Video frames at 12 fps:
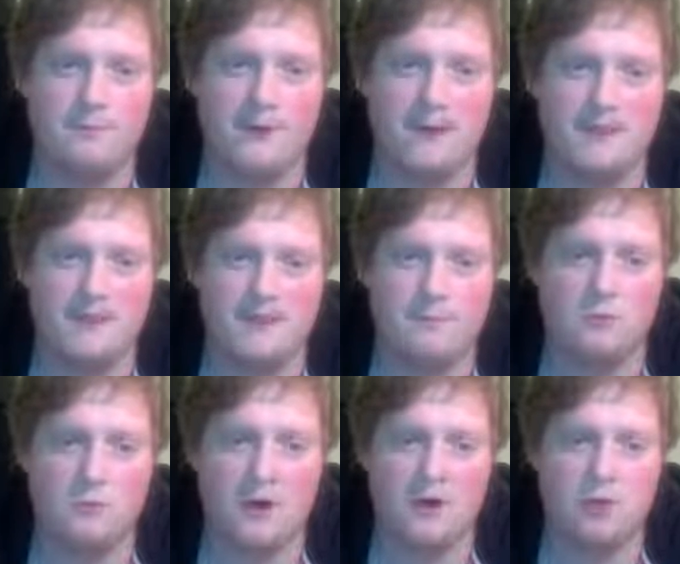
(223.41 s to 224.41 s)
best
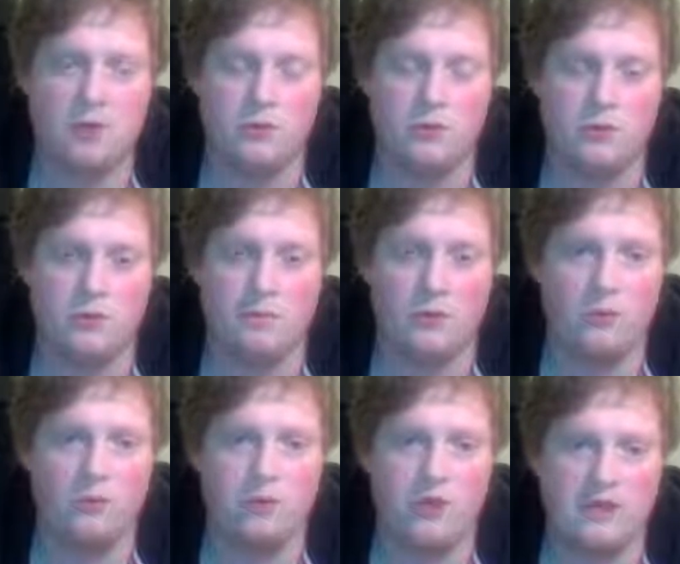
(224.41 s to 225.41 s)
way to
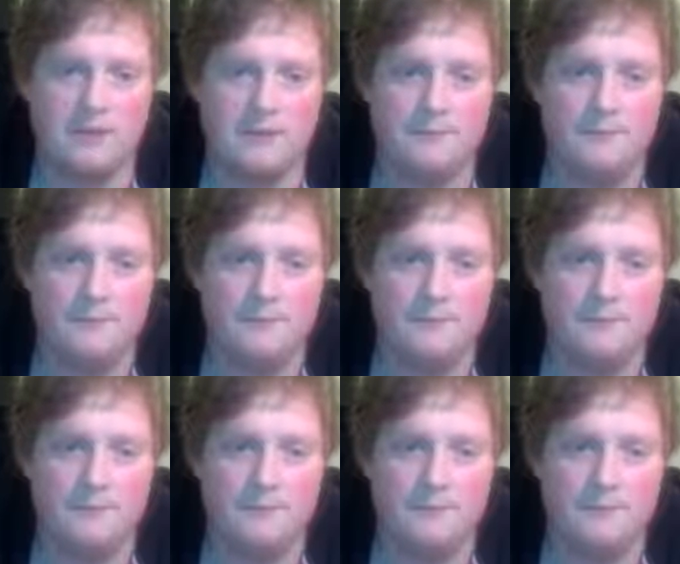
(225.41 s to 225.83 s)
approach this.